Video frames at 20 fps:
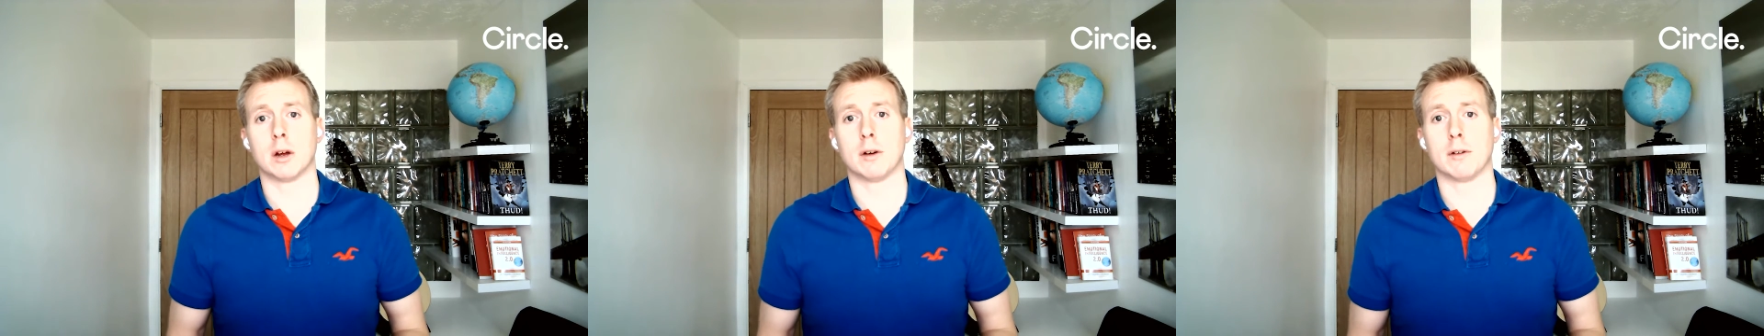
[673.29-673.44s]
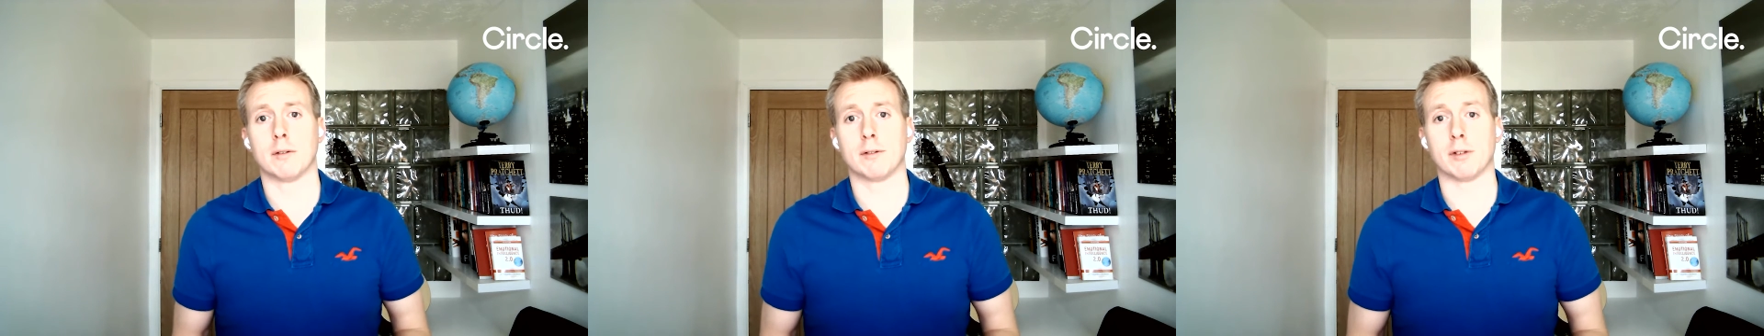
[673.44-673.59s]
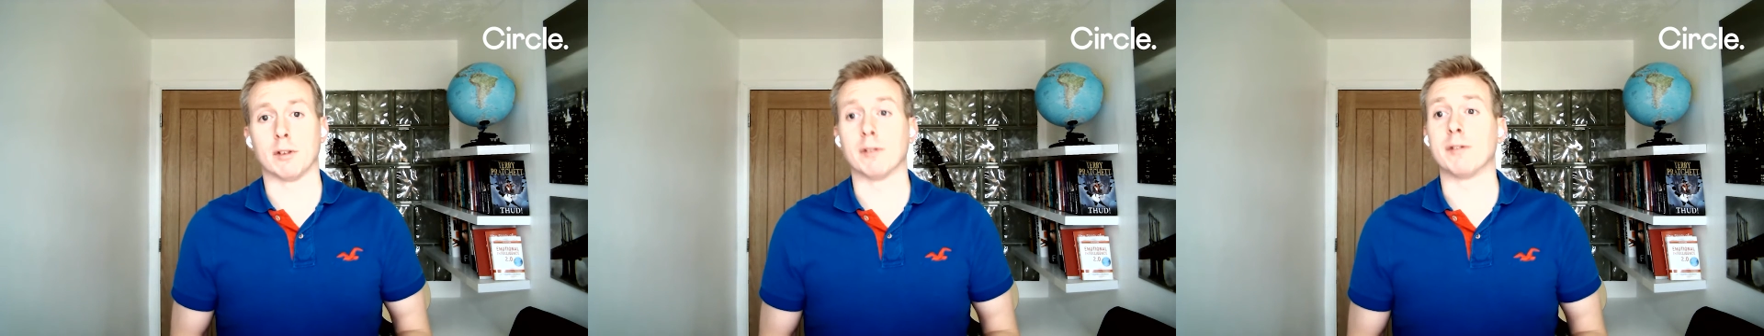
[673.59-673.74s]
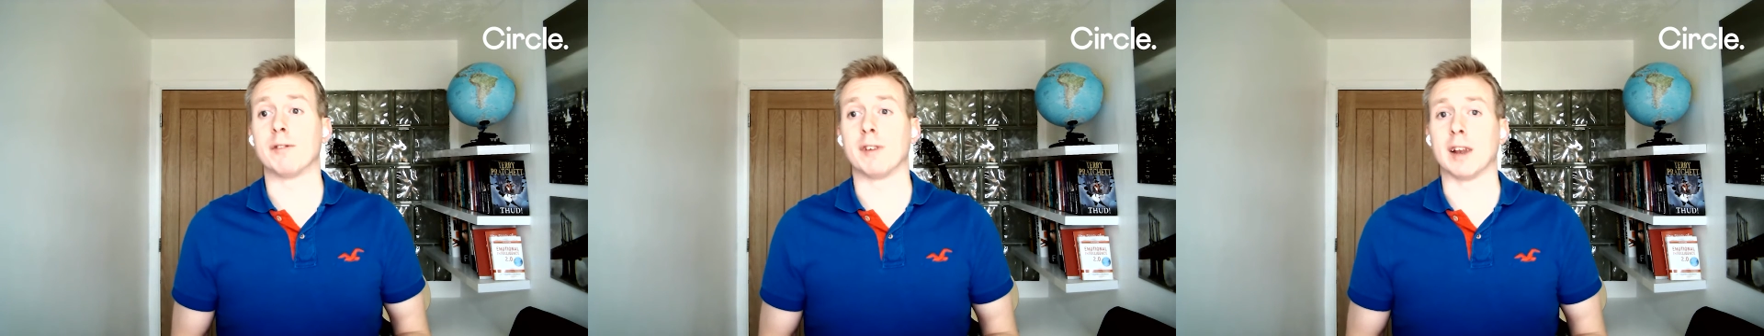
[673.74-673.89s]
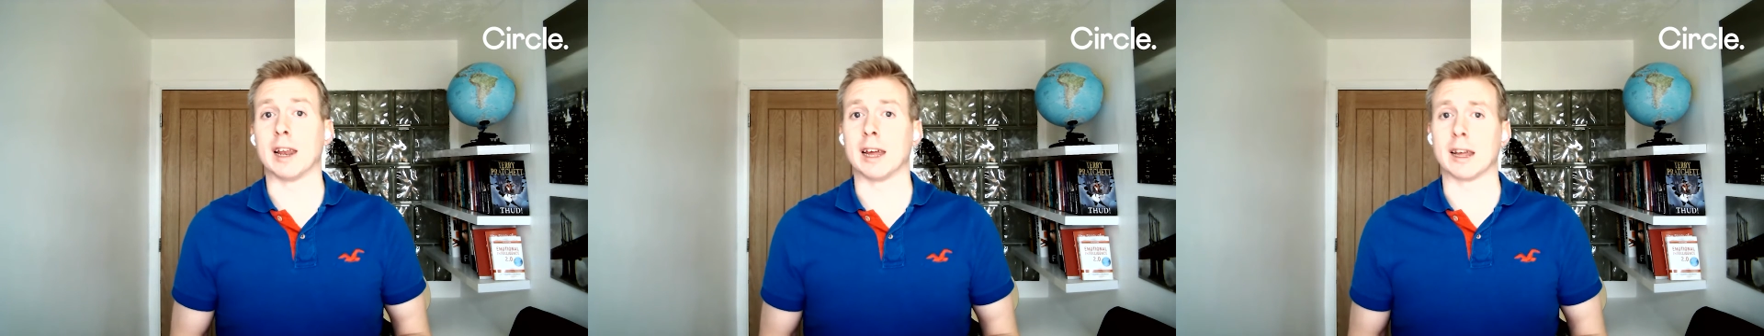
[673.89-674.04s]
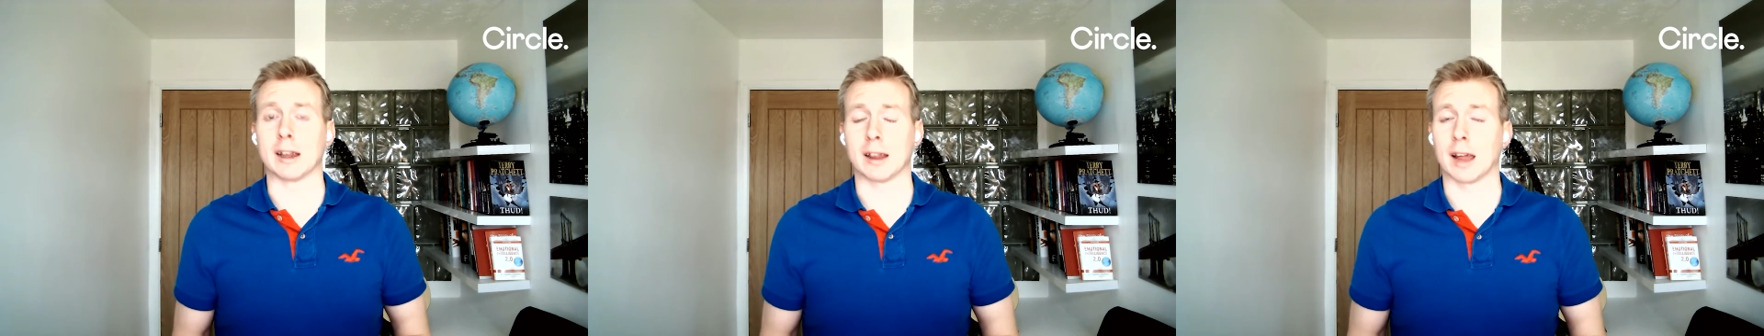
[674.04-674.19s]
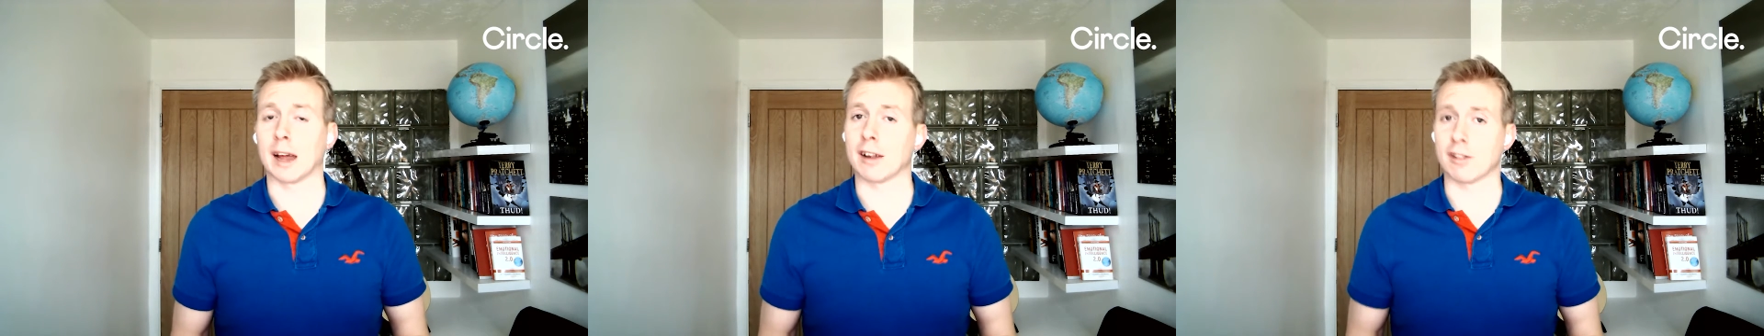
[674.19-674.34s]

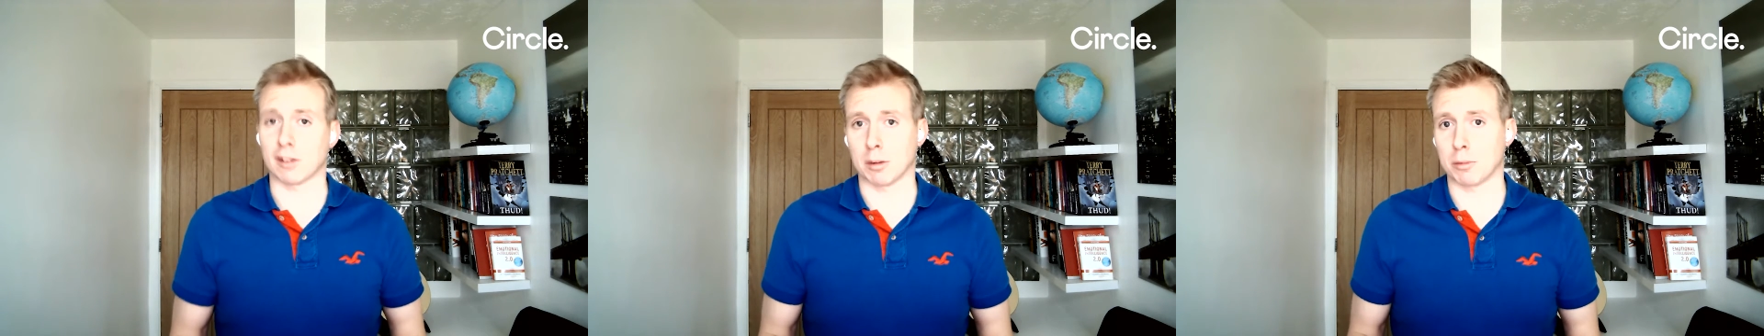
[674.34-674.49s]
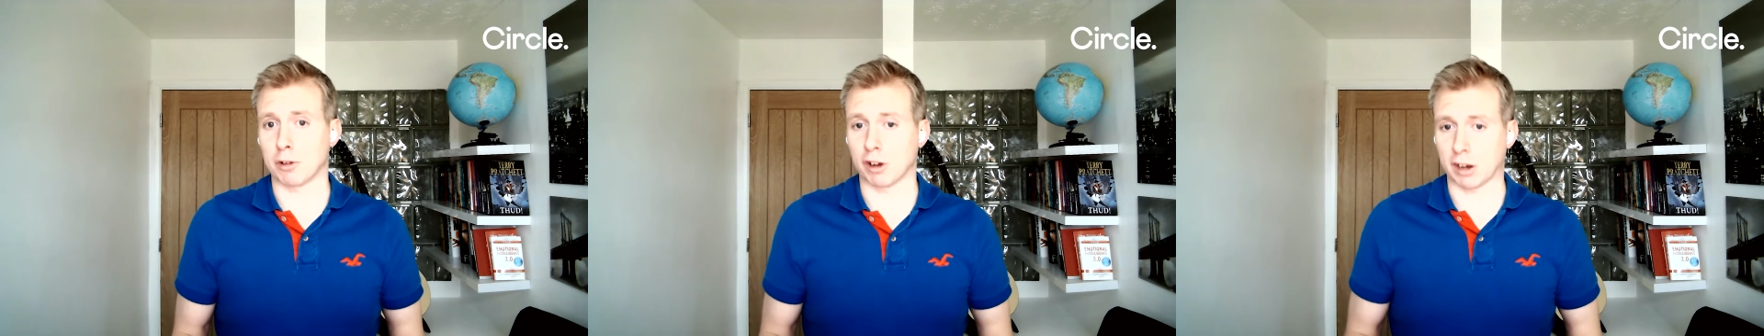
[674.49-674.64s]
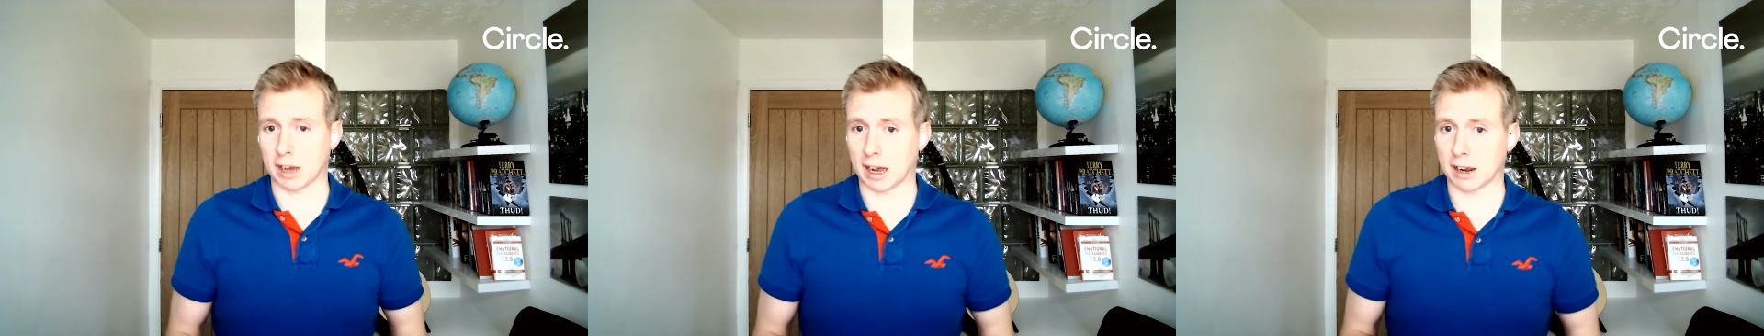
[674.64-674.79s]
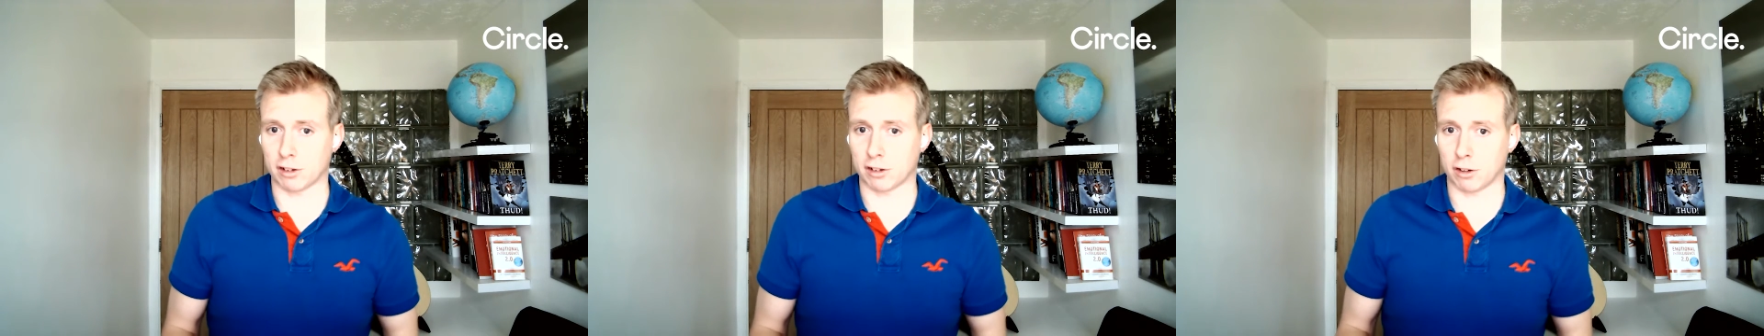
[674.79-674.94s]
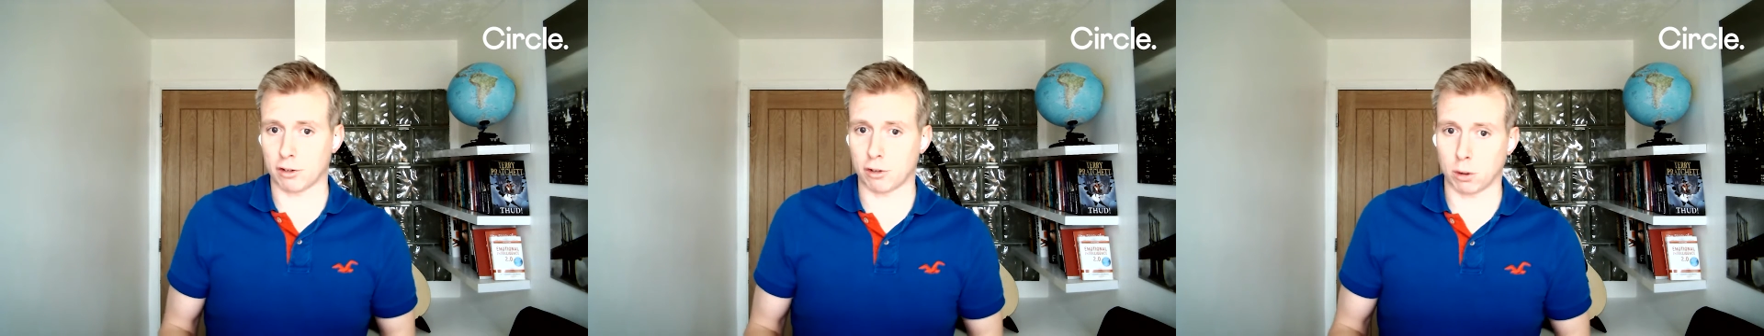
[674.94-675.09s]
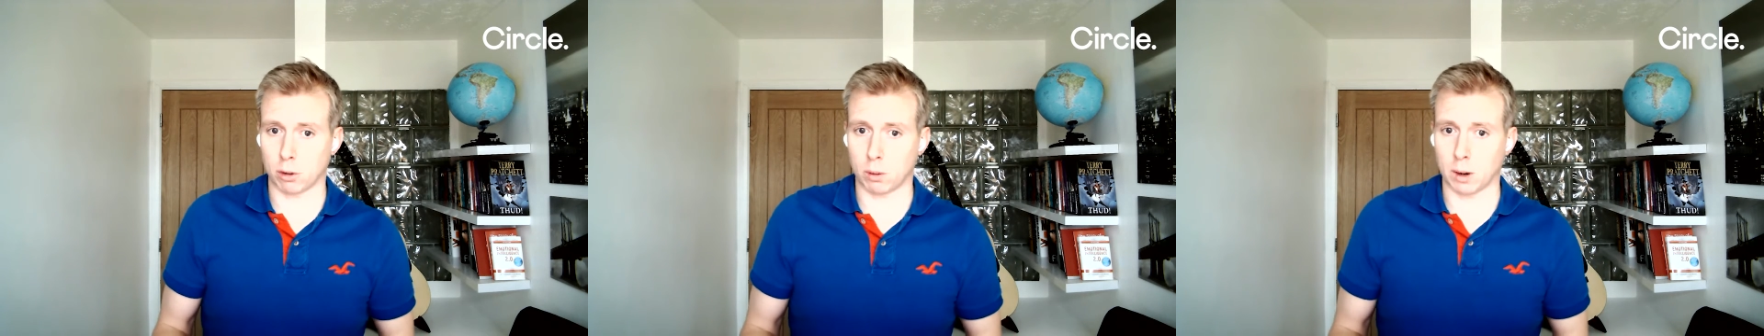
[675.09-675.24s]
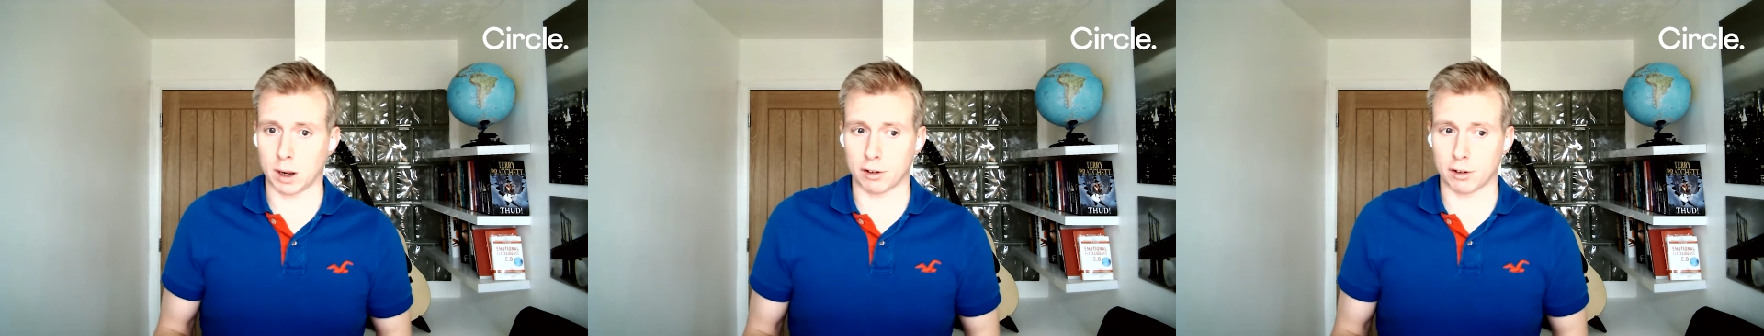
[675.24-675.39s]
fulfilling that subject access
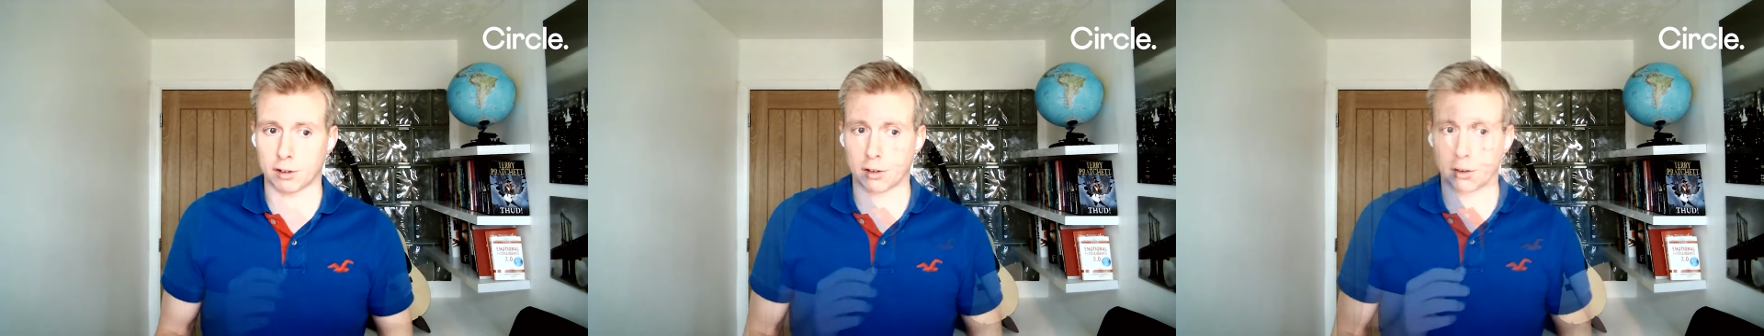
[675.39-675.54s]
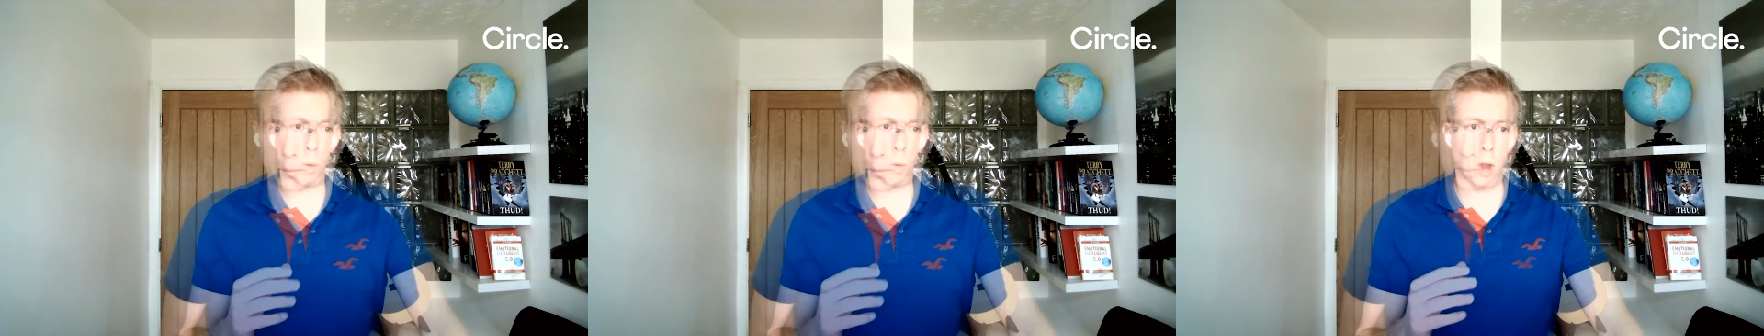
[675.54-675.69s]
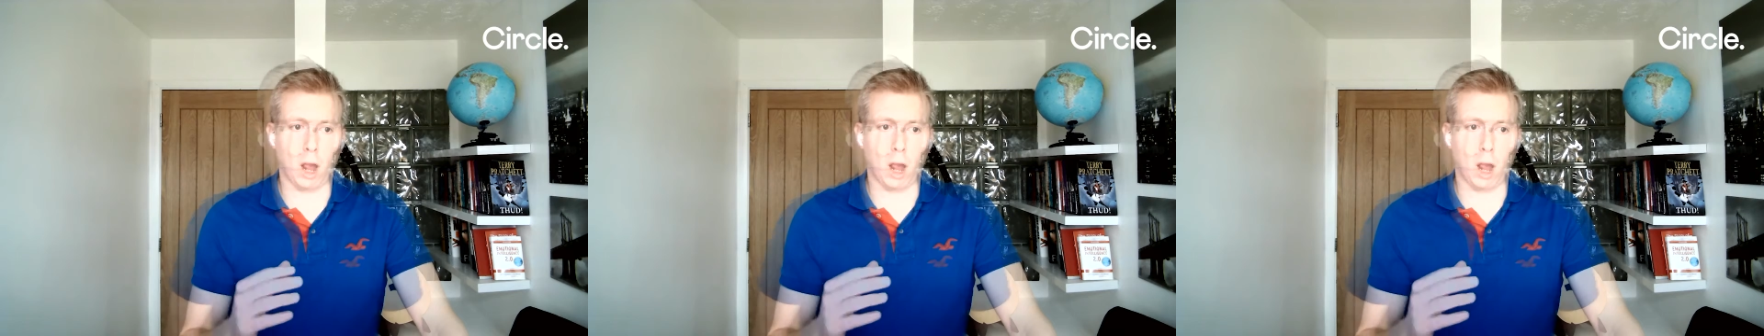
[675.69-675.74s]
request.